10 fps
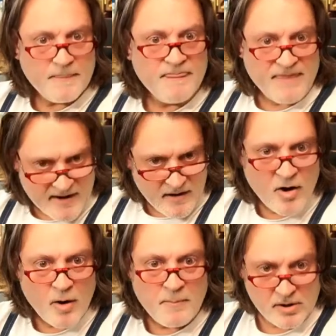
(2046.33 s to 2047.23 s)
That'll
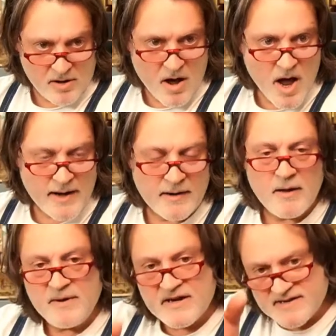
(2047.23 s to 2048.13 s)
help a lot
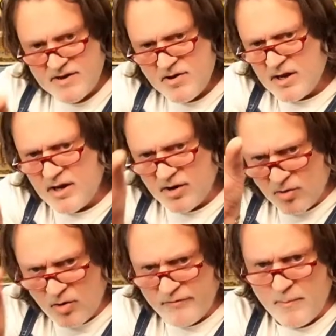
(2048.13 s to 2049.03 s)
because then you can get an
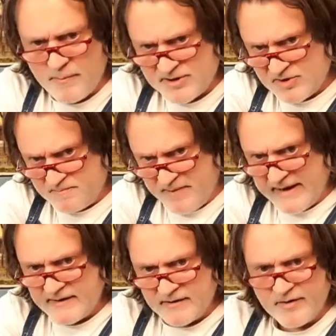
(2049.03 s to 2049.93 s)
overall
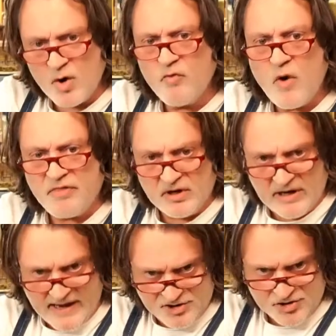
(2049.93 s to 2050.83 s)
perspective of what the
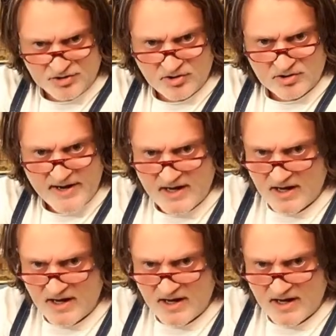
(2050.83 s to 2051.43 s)
leg should look like.